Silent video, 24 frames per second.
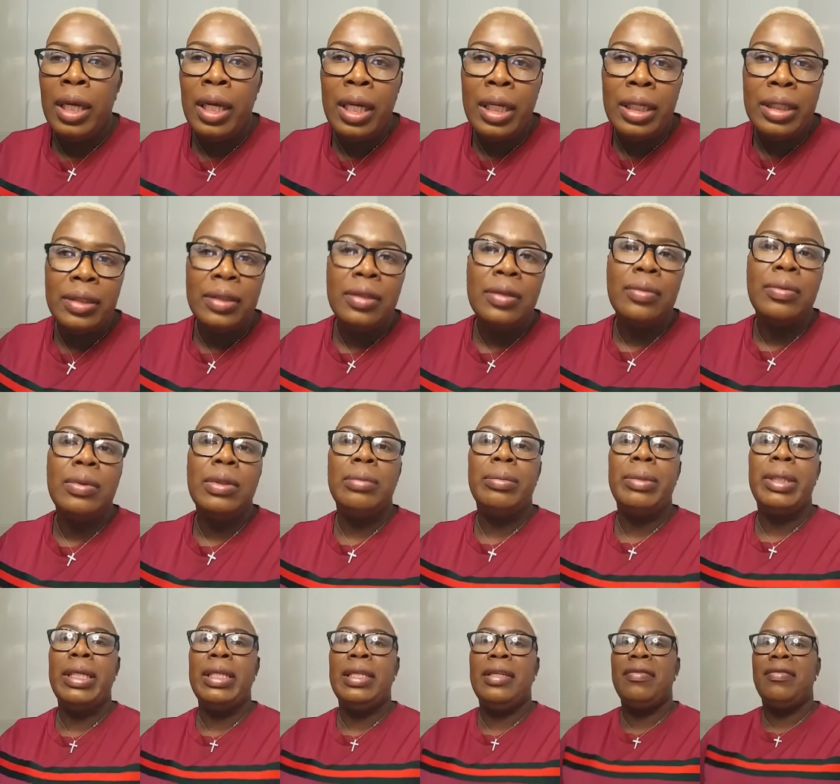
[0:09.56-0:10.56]
is doing
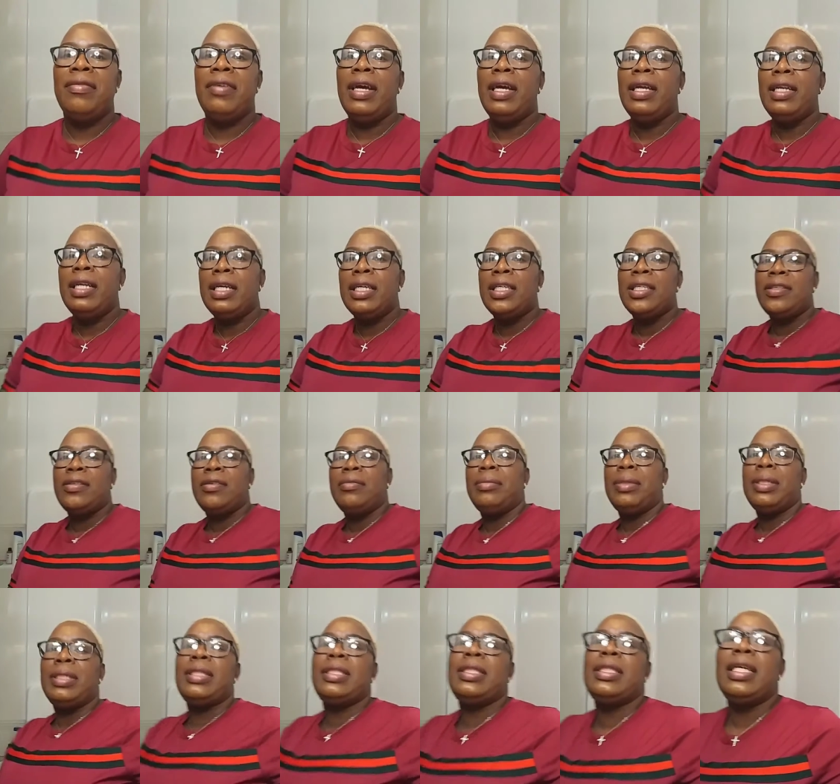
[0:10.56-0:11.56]
mighty fine. As for
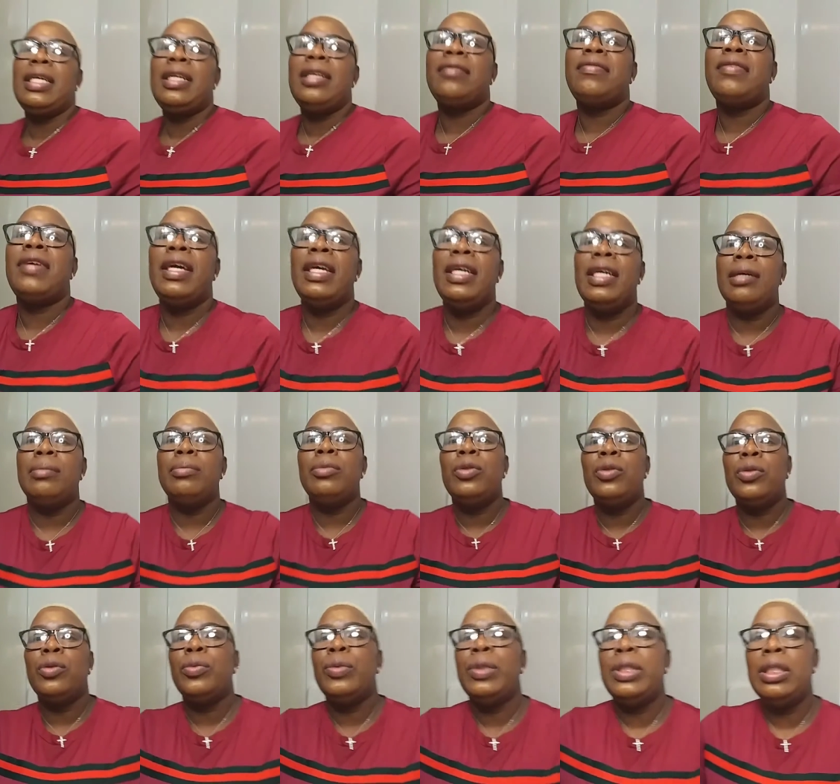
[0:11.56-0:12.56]
myself, I am
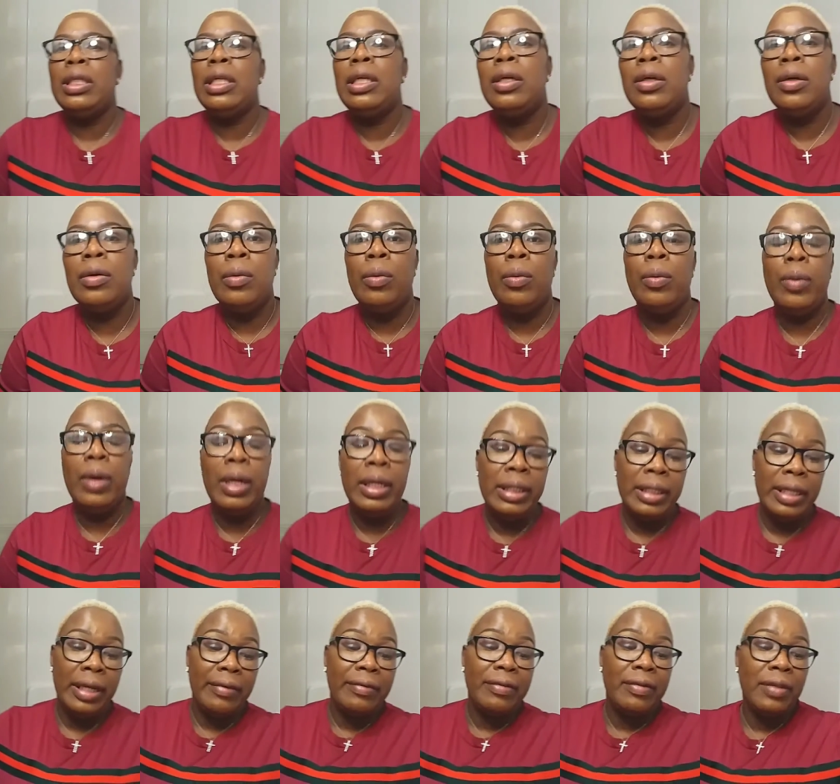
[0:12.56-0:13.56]
doing
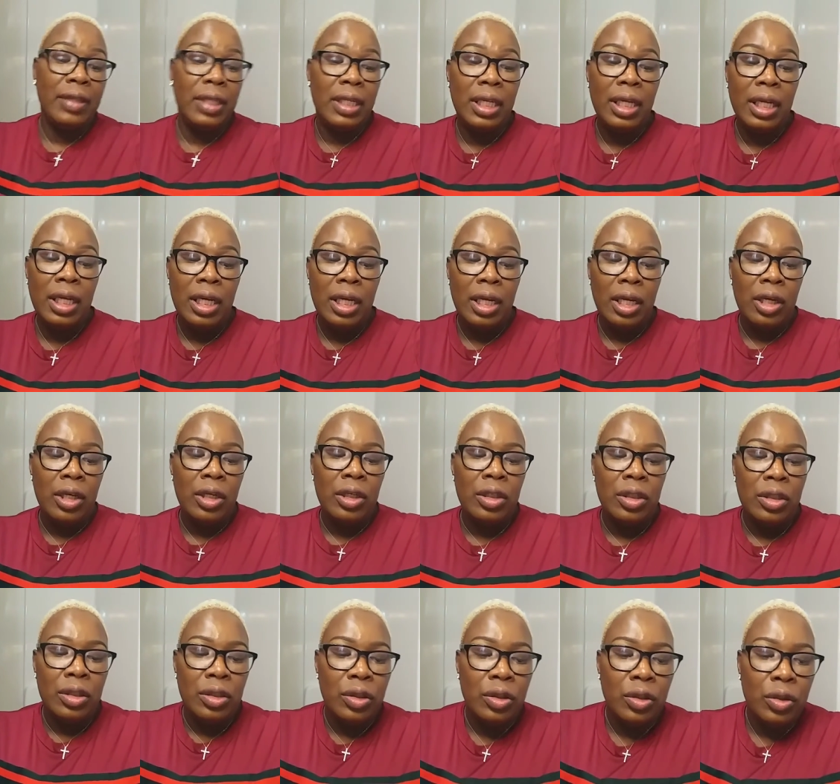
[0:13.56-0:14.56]
wonderful.
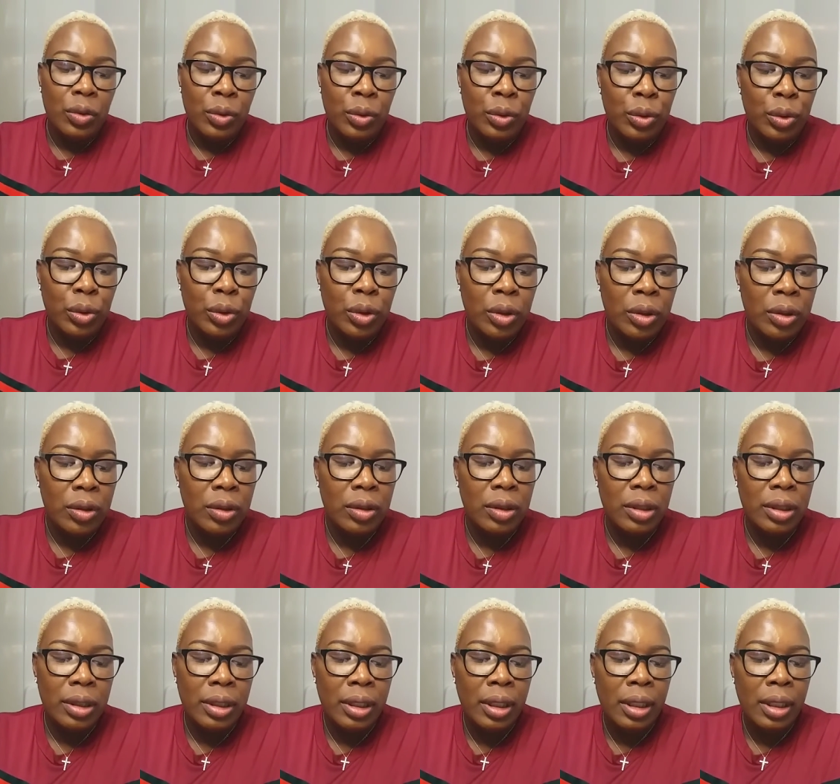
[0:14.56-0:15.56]
So
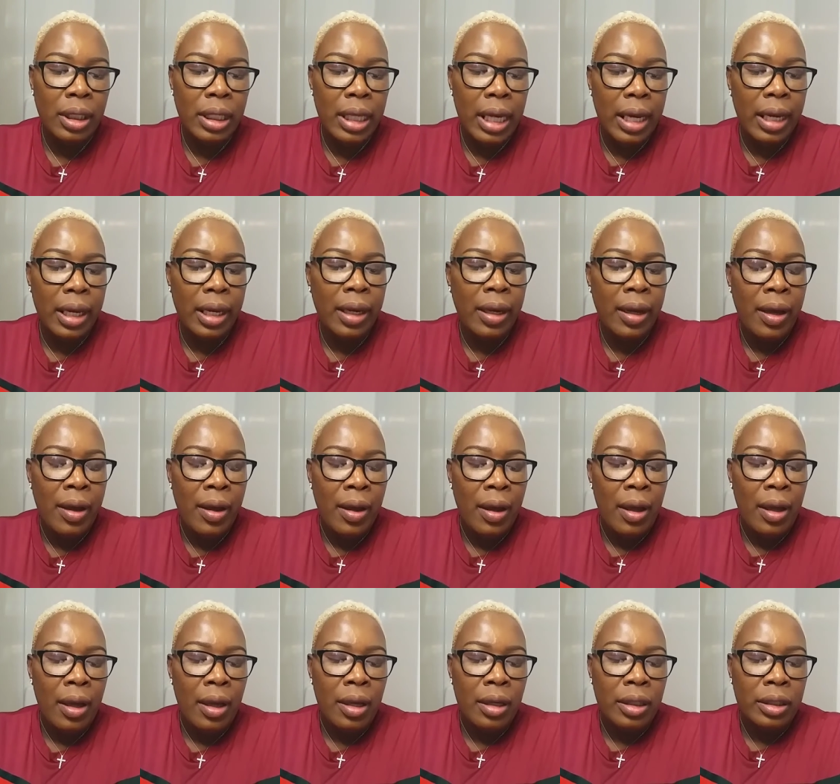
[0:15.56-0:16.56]
yeah,
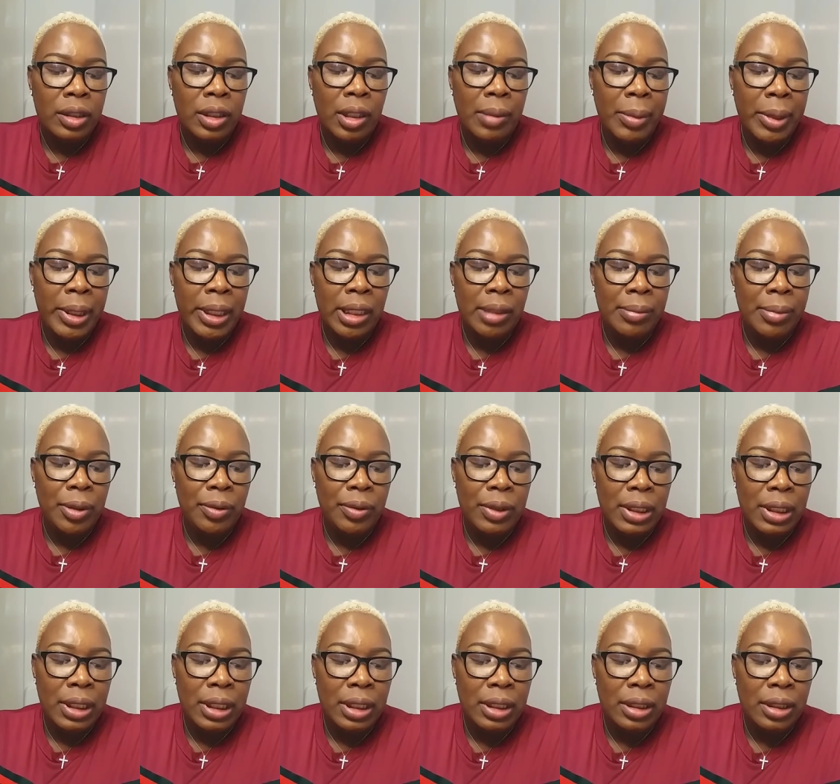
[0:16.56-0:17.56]
so I'm going to be
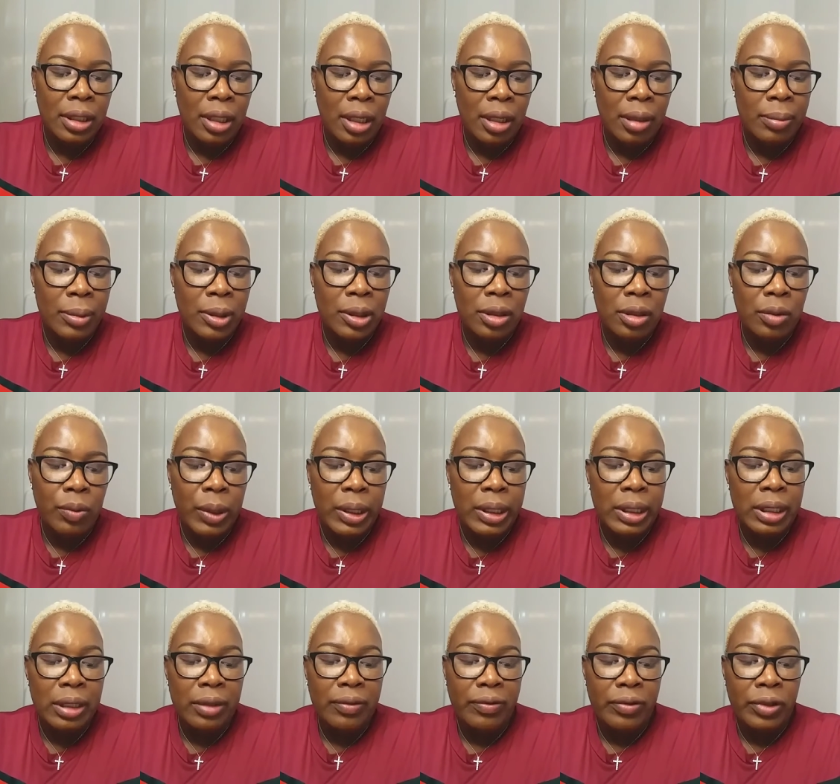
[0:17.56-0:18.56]
reading Psalms
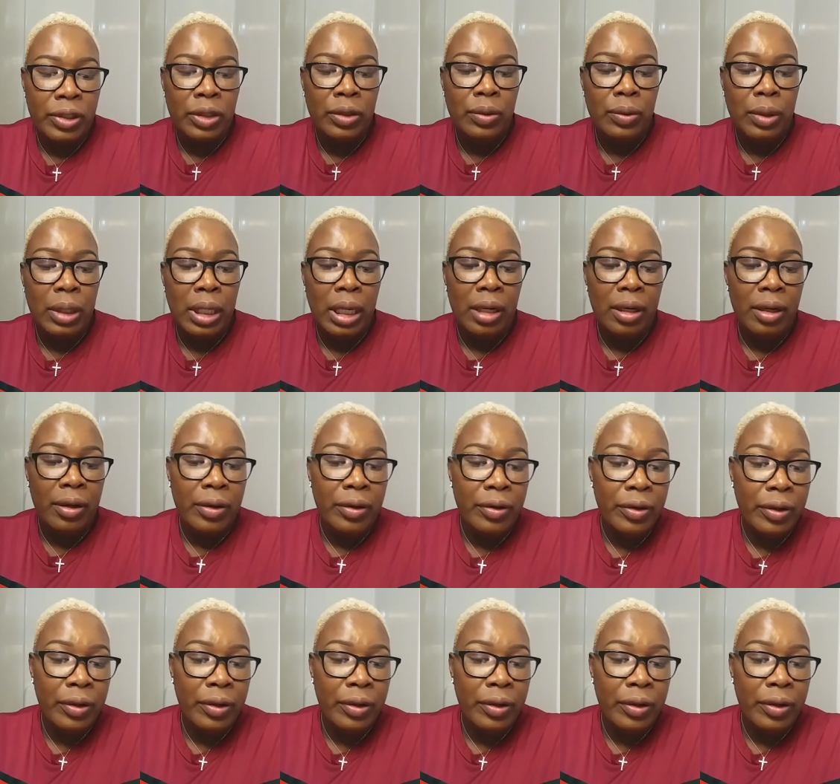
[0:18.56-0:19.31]
20 for you all